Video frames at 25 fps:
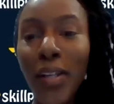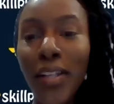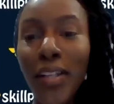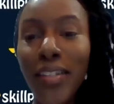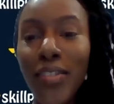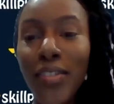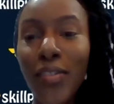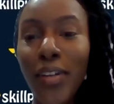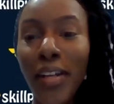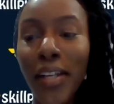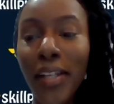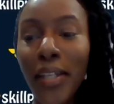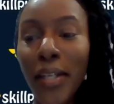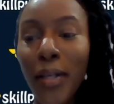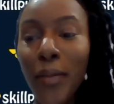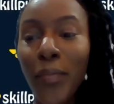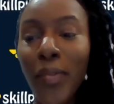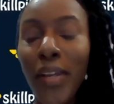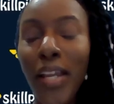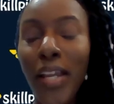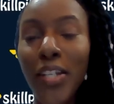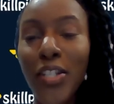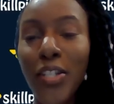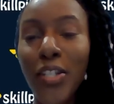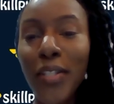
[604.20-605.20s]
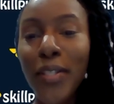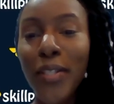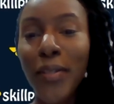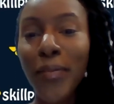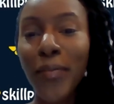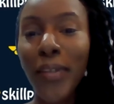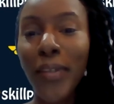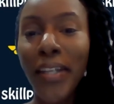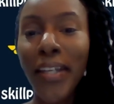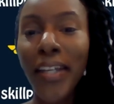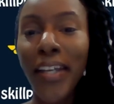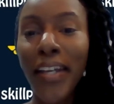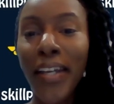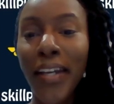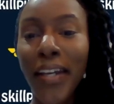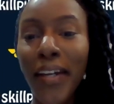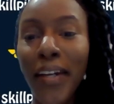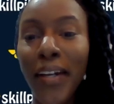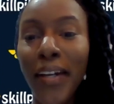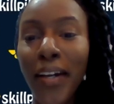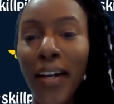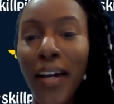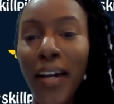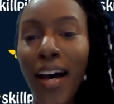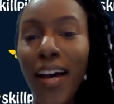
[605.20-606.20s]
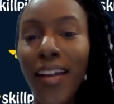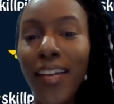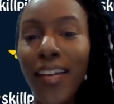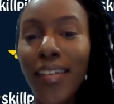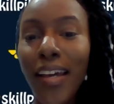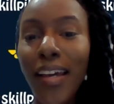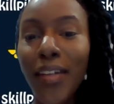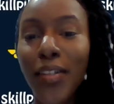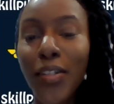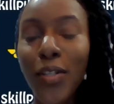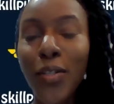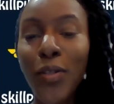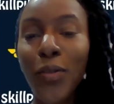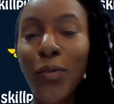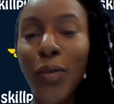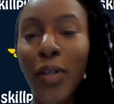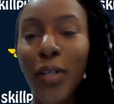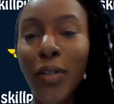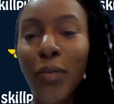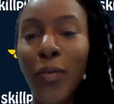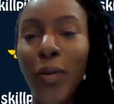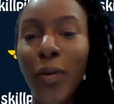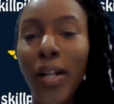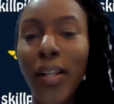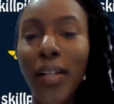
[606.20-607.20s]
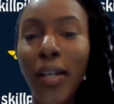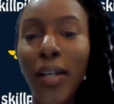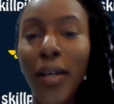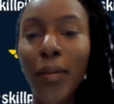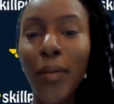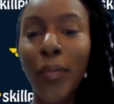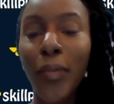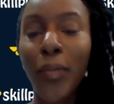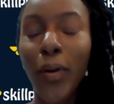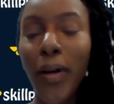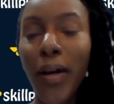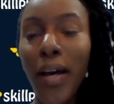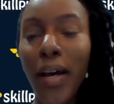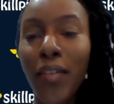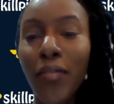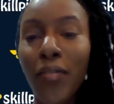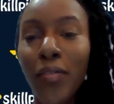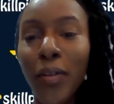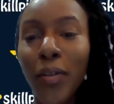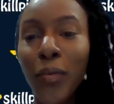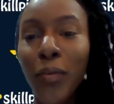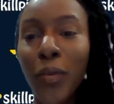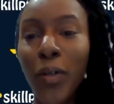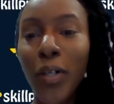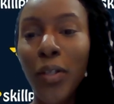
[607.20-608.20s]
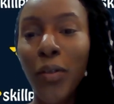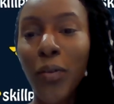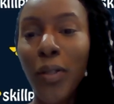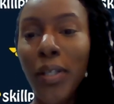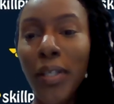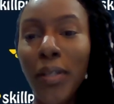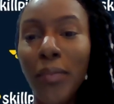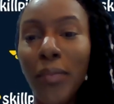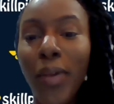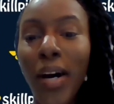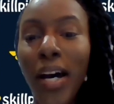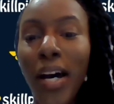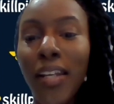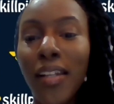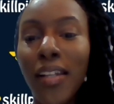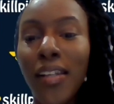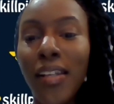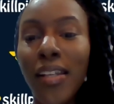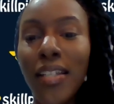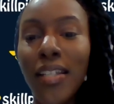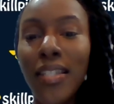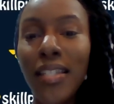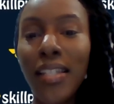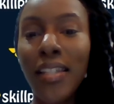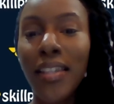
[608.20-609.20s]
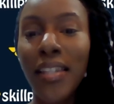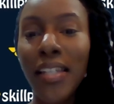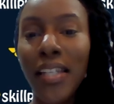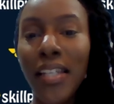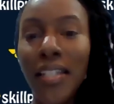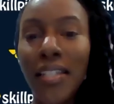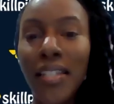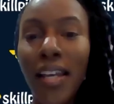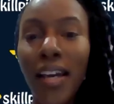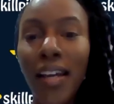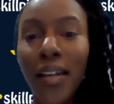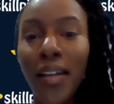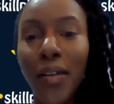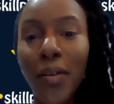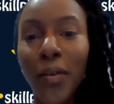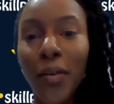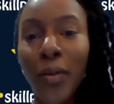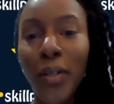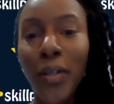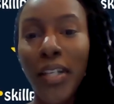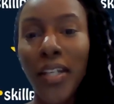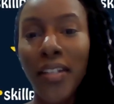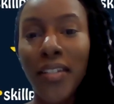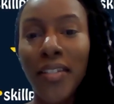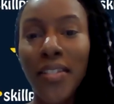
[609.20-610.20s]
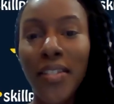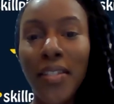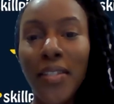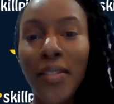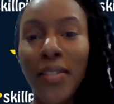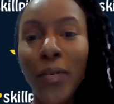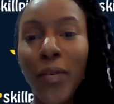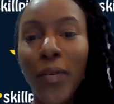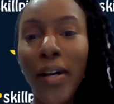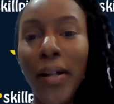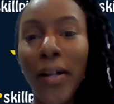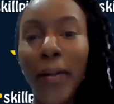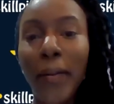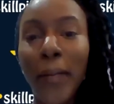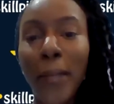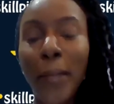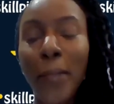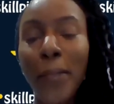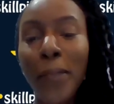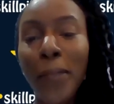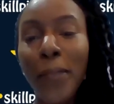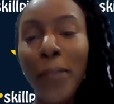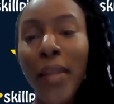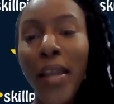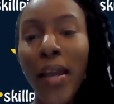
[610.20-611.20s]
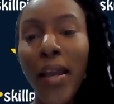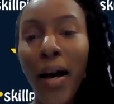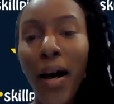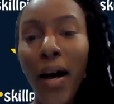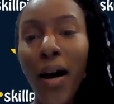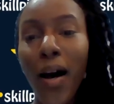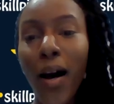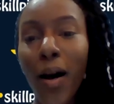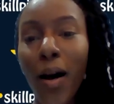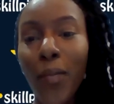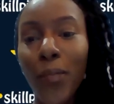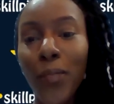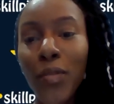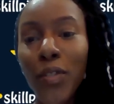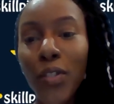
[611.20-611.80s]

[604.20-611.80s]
It's really a pleasure to be here. And I just want to welcome everyone, all the panelists and the entire audience as well.